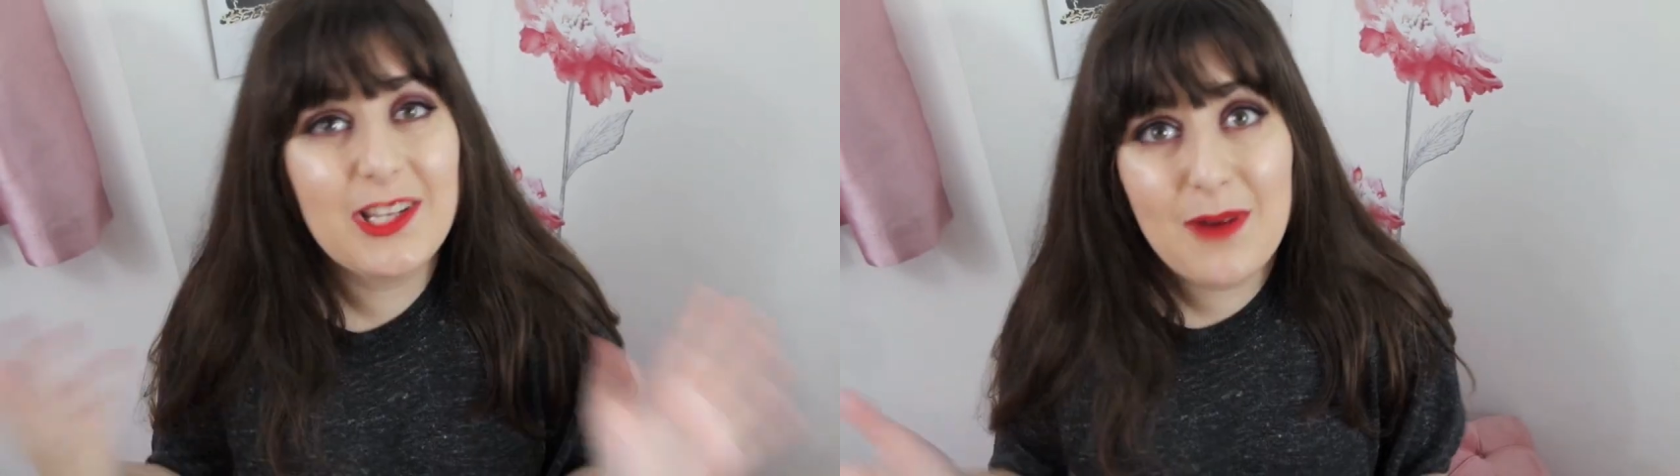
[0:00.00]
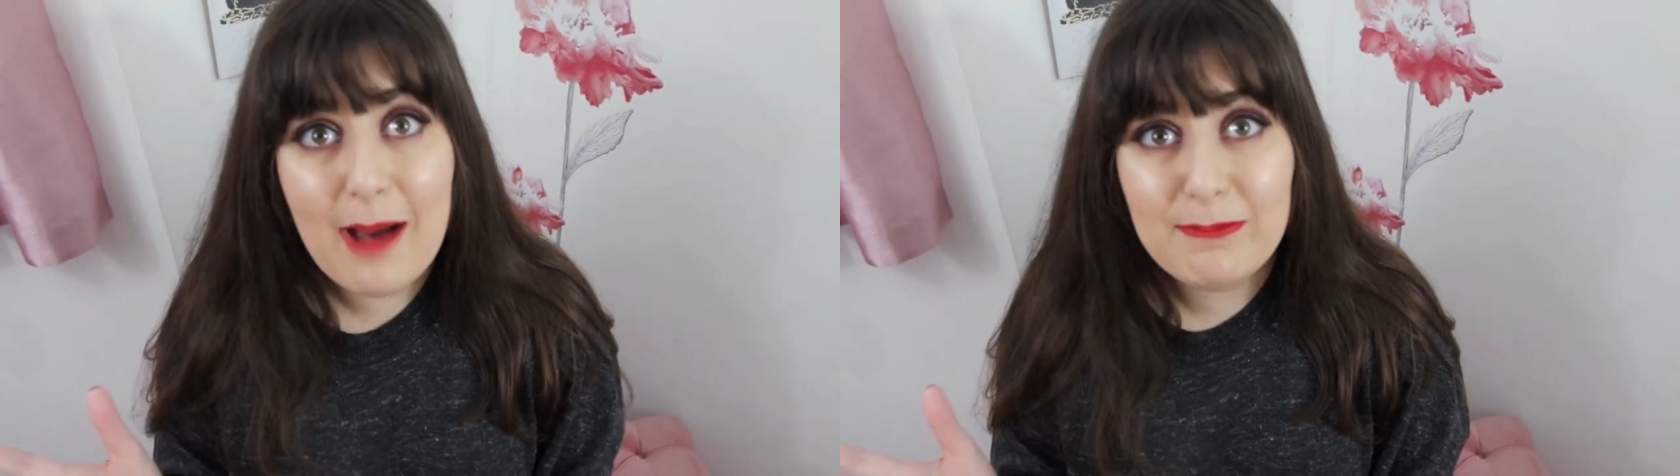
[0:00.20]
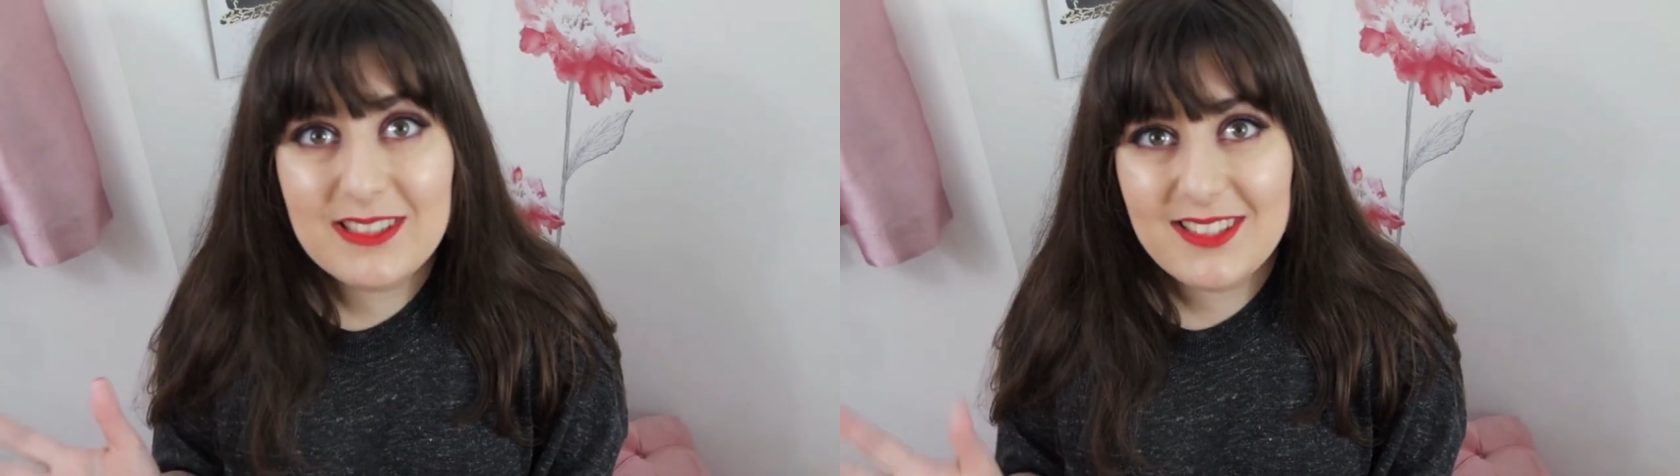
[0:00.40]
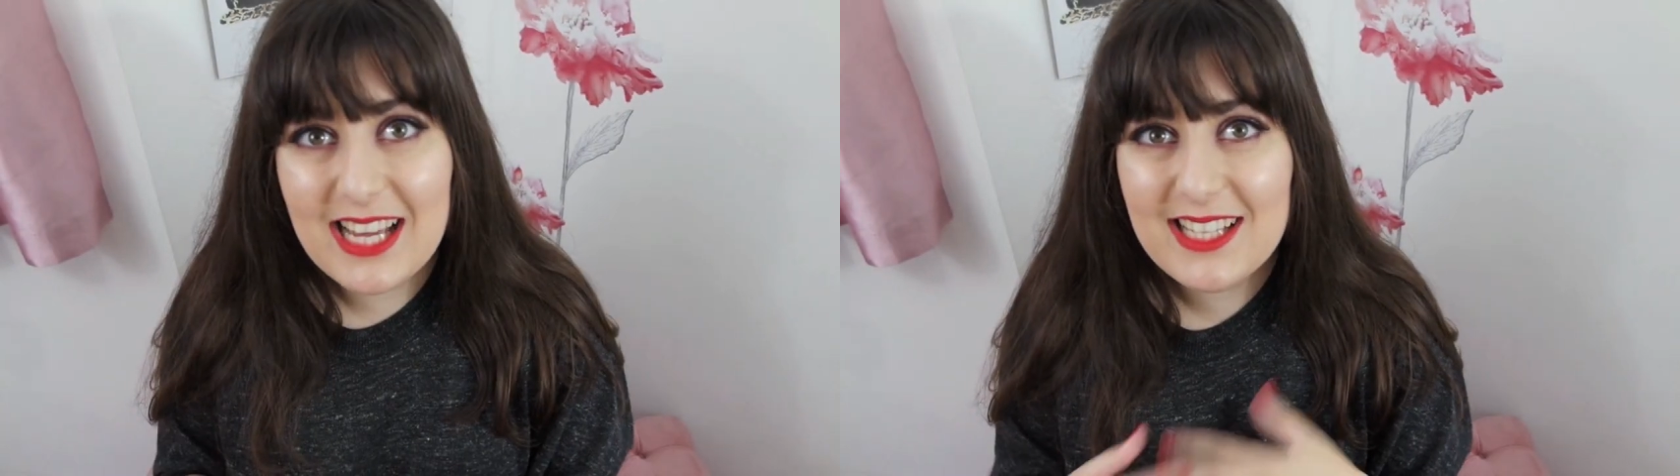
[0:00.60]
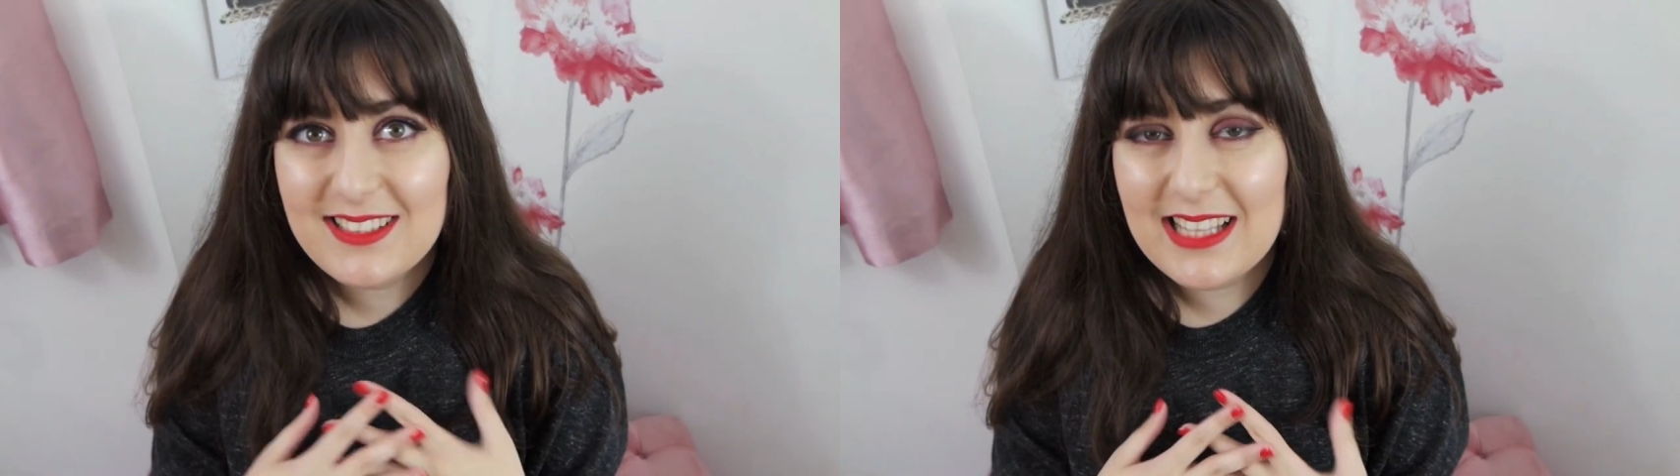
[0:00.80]
and you happen to
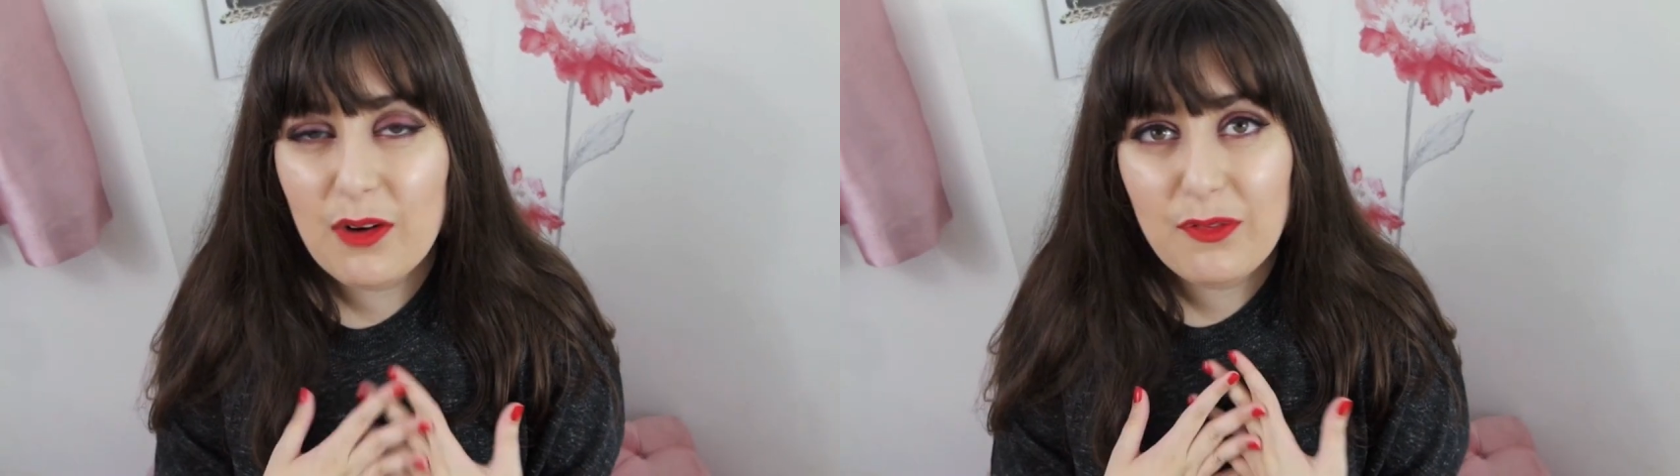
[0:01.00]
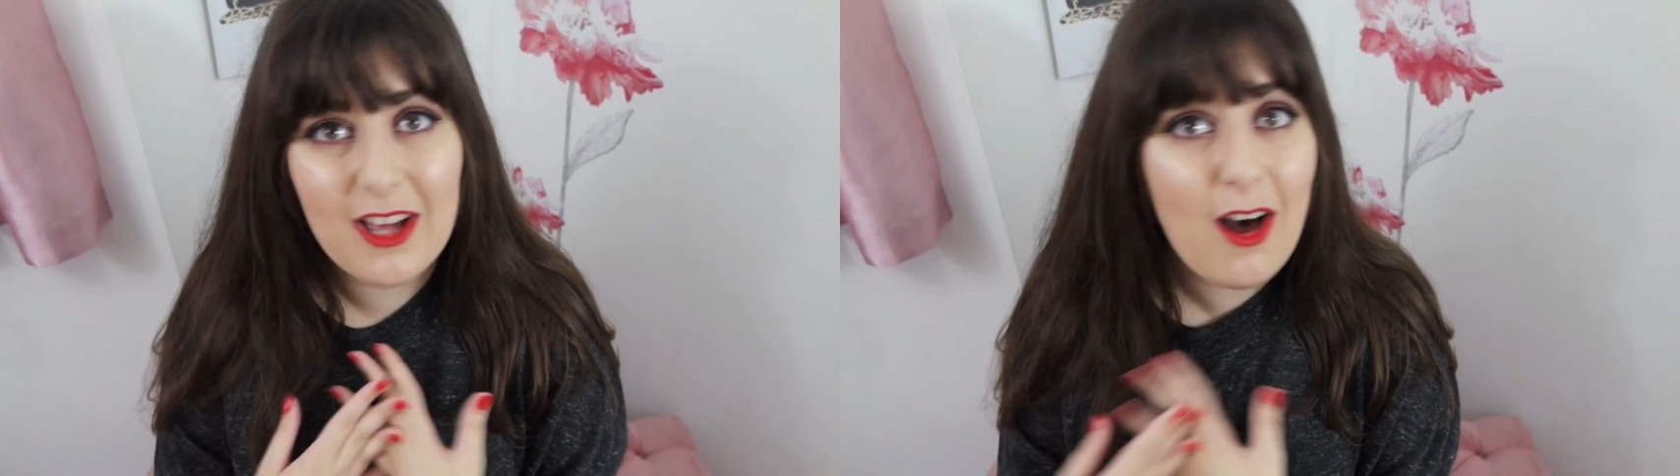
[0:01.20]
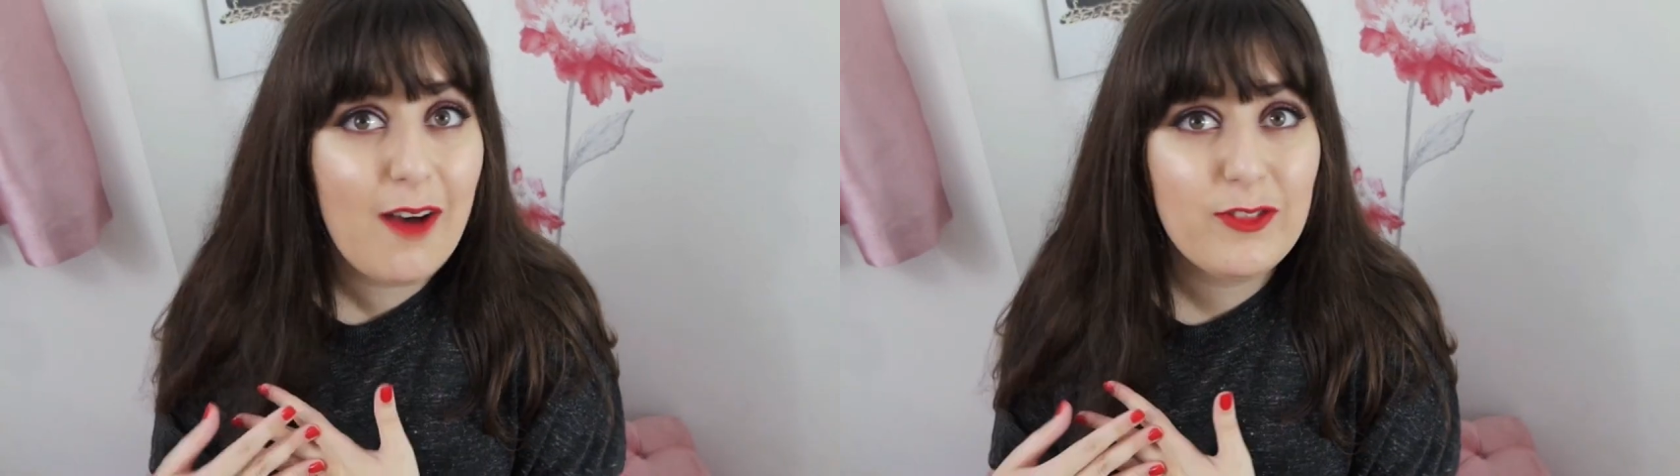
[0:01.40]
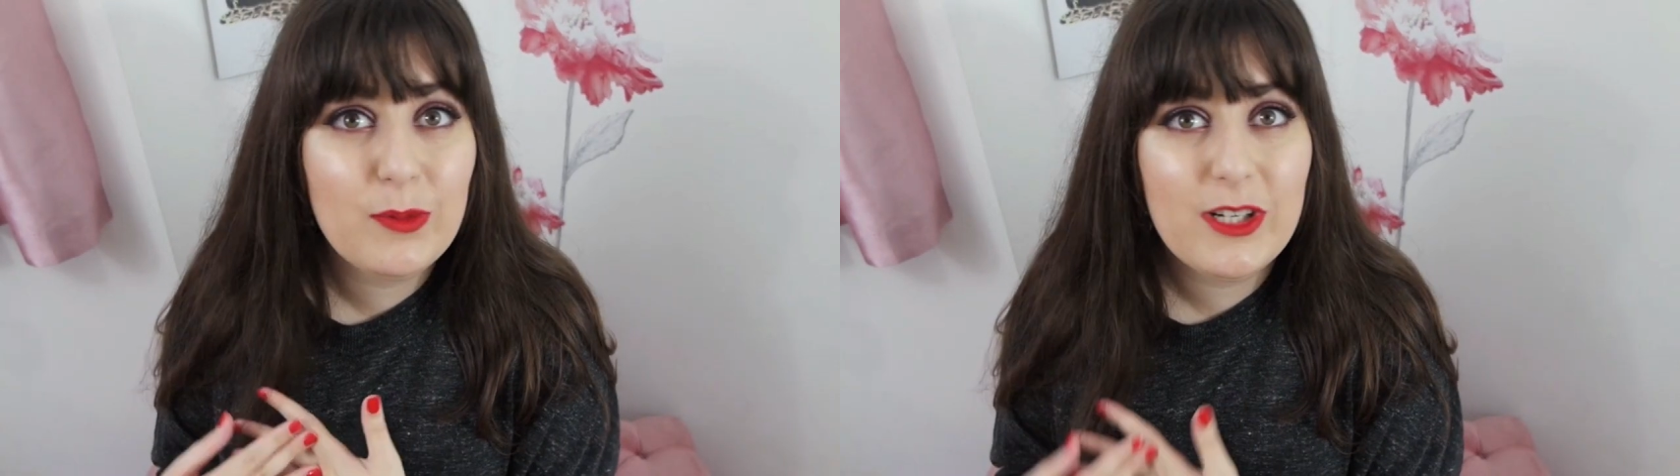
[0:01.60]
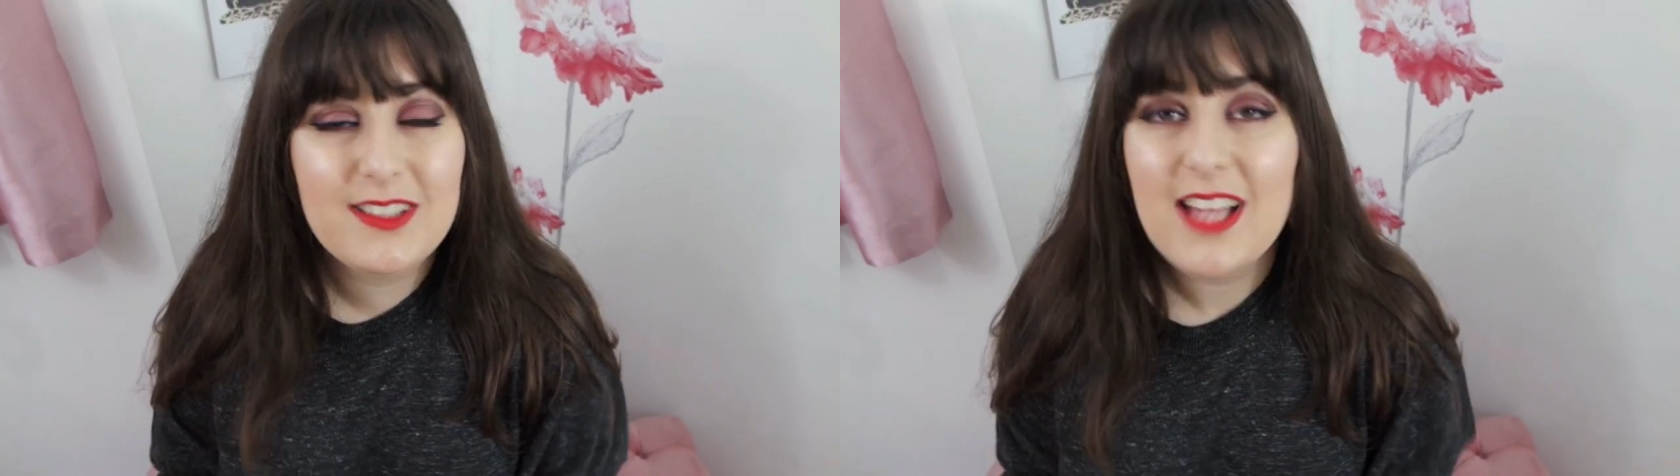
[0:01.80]
take a selfie
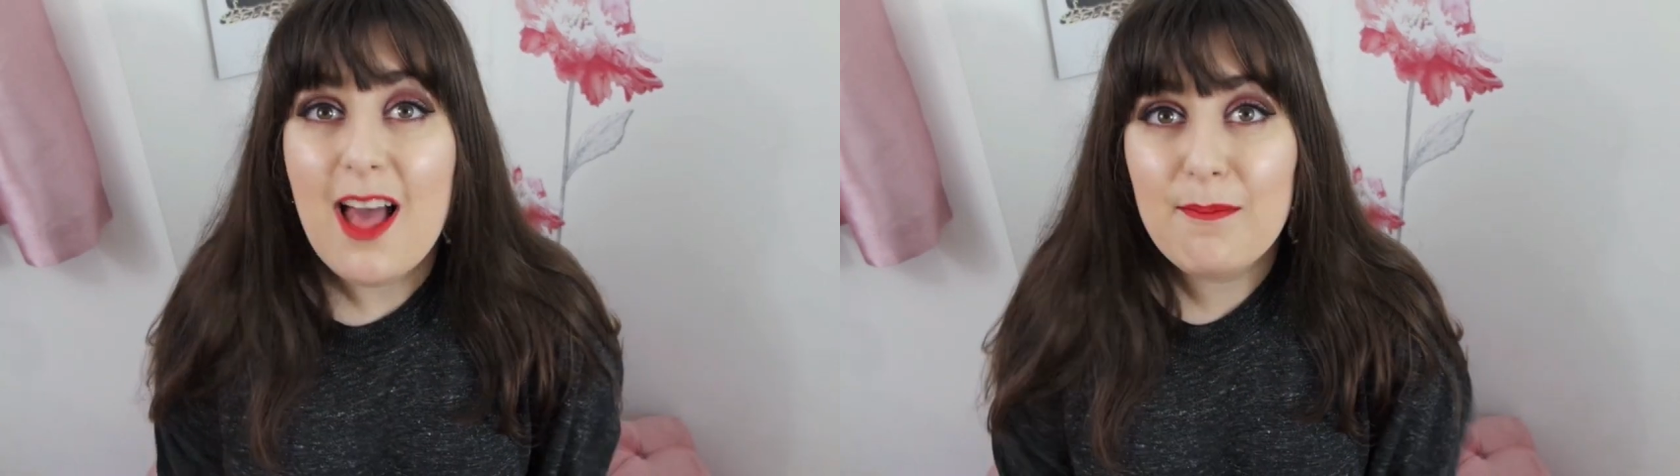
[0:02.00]
afterwards,